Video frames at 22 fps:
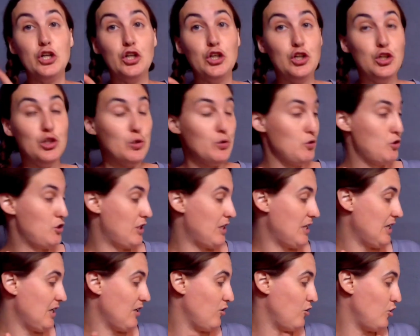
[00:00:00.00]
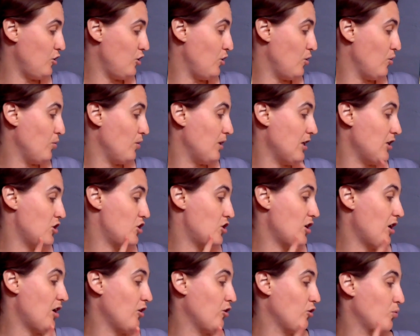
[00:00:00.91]
Eugenie knew that
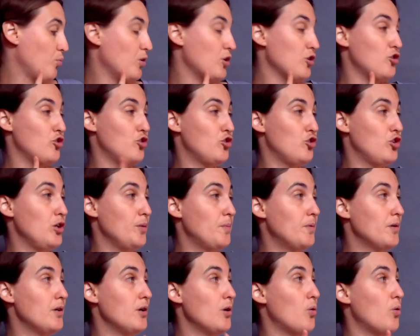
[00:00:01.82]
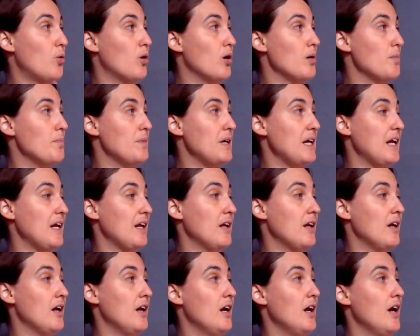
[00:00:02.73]
sharks weren't stupid or mean,
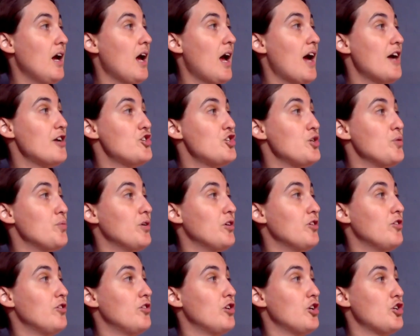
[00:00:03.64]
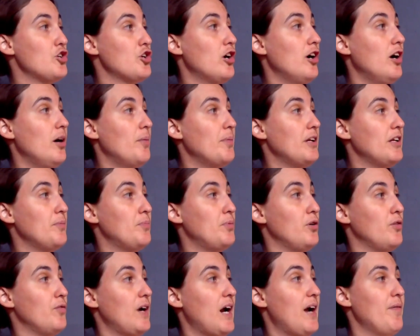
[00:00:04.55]
and she was determined to
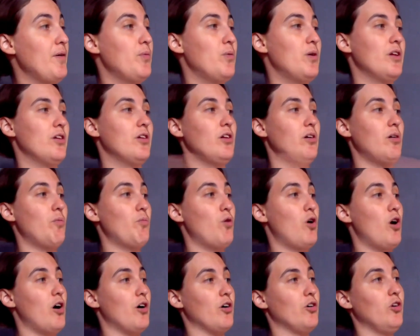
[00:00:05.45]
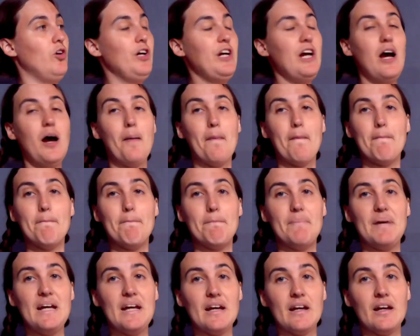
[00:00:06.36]
prove everyone wrong. Look how
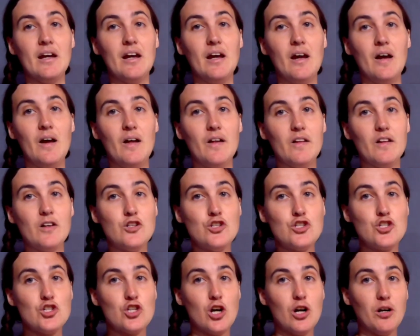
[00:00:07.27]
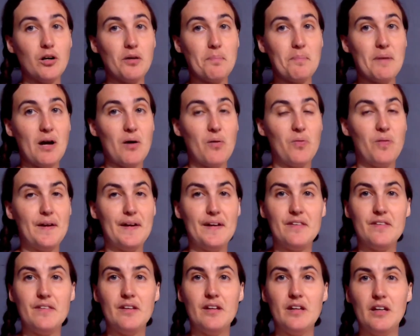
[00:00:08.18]
big the shark mouth
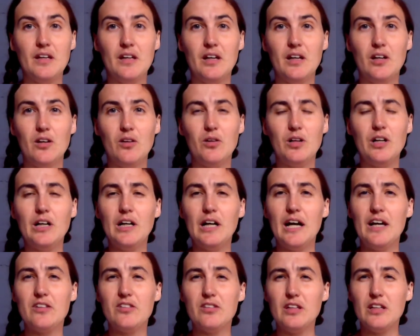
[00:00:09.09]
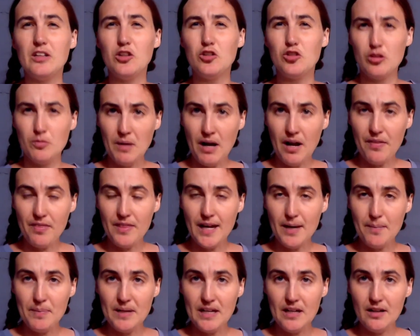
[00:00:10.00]
is. Has is your mouth
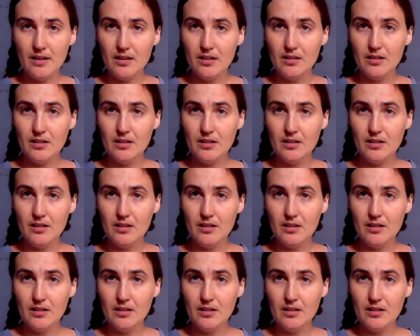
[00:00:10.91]
that big?